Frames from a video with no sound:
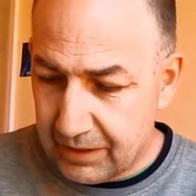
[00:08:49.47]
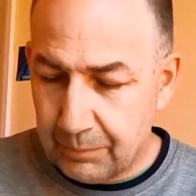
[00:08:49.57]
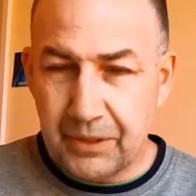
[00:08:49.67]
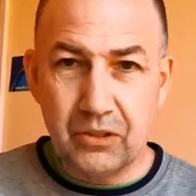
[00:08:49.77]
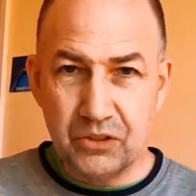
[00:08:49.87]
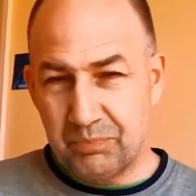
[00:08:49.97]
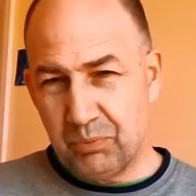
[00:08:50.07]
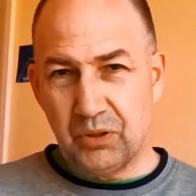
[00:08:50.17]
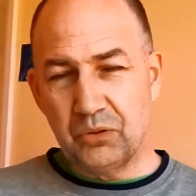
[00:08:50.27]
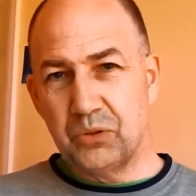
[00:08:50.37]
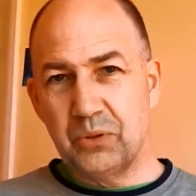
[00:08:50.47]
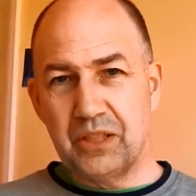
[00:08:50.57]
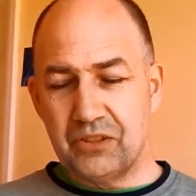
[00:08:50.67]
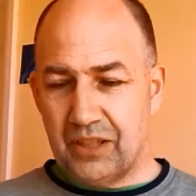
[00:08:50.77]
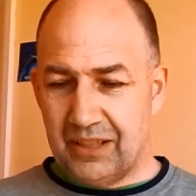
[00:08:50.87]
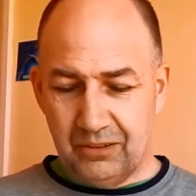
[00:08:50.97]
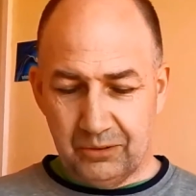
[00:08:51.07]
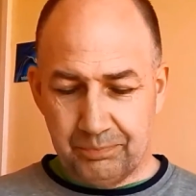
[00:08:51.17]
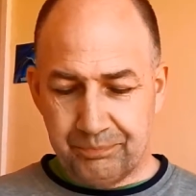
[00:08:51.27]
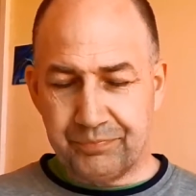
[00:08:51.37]
Because what it'll do is
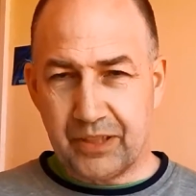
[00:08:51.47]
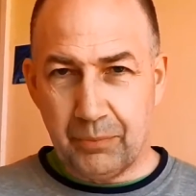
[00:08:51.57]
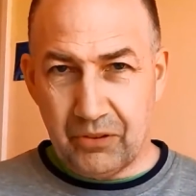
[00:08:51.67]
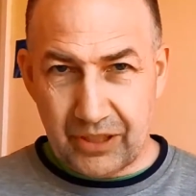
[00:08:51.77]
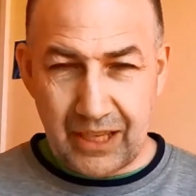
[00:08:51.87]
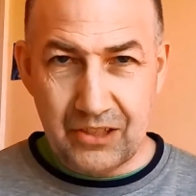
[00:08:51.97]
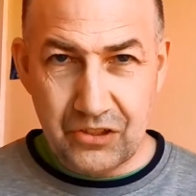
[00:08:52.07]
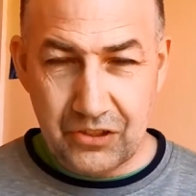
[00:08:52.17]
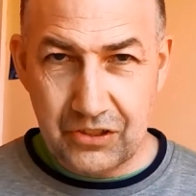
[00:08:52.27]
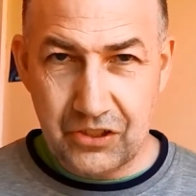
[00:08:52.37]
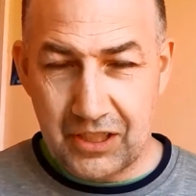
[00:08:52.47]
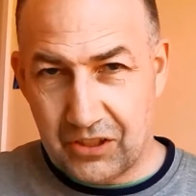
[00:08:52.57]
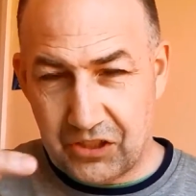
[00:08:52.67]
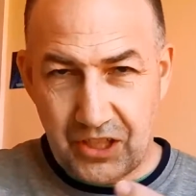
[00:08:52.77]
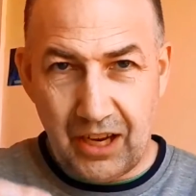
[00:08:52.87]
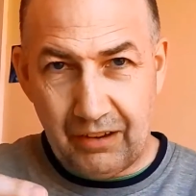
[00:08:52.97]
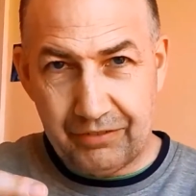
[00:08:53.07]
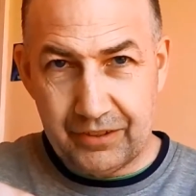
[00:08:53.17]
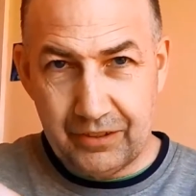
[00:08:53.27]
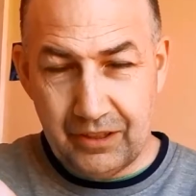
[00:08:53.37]
it'll come out the engine, you see, as a
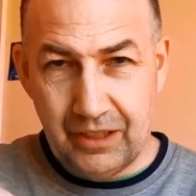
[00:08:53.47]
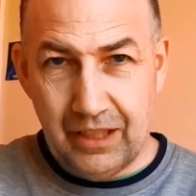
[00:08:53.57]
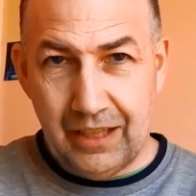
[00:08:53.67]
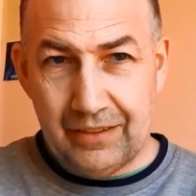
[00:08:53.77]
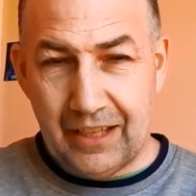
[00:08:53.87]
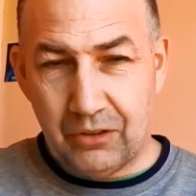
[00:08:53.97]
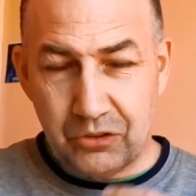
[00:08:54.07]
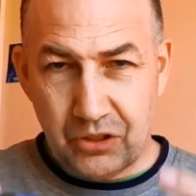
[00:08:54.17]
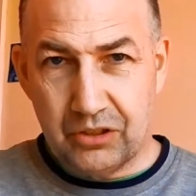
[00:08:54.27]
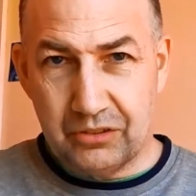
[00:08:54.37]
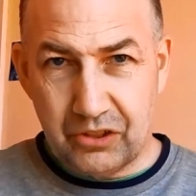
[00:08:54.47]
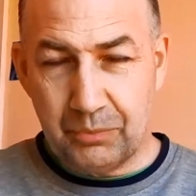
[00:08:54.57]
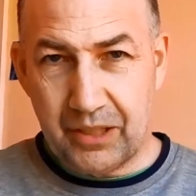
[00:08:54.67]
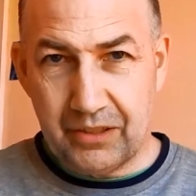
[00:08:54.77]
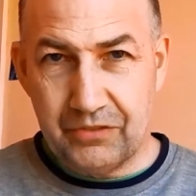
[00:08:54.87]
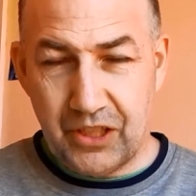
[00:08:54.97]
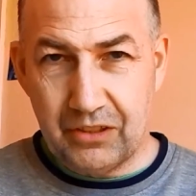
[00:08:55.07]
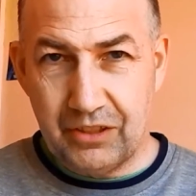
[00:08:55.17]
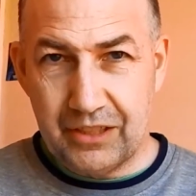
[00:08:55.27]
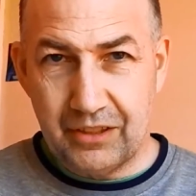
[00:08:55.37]
shaft. Then it'll turn some kind of
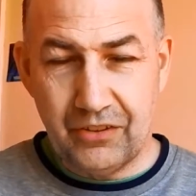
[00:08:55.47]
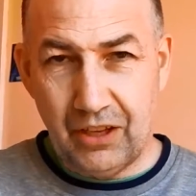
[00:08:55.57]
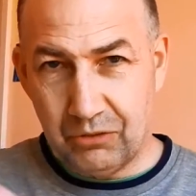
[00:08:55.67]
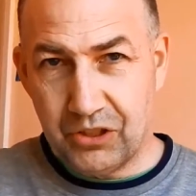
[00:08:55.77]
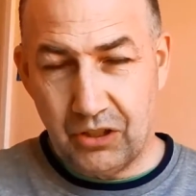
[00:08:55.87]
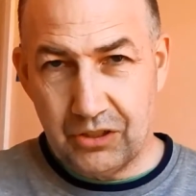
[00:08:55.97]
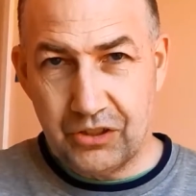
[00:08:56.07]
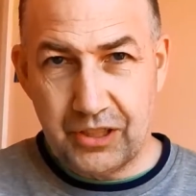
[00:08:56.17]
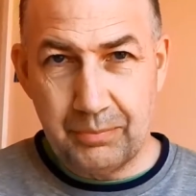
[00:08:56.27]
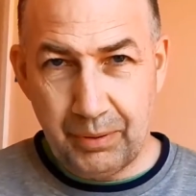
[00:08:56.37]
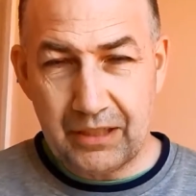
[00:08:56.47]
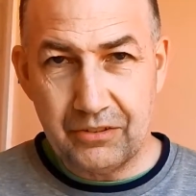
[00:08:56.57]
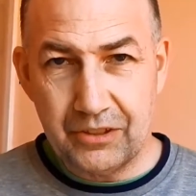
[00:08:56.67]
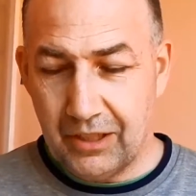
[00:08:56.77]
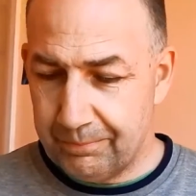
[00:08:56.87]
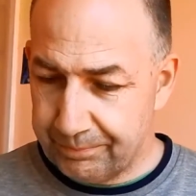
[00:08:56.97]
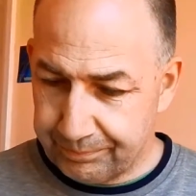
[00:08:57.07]
generator that'll charge the batteries, yeah?